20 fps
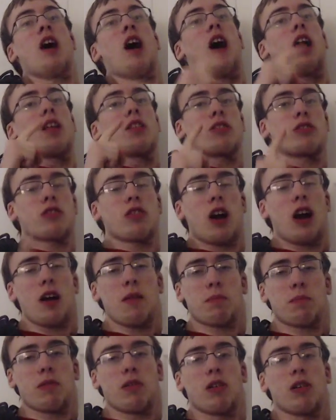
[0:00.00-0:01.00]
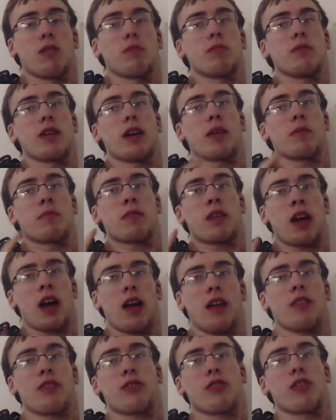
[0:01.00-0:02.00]
of Chopper being
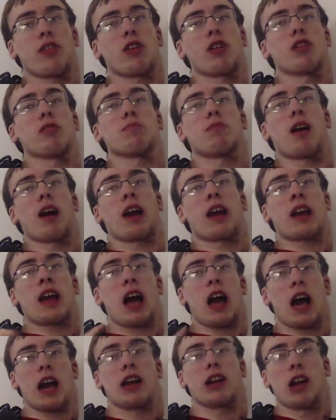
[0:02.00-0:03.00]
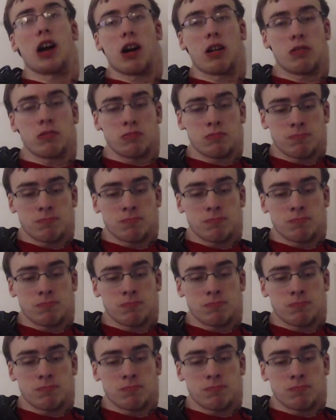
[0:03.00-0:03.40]
captured by Kaido.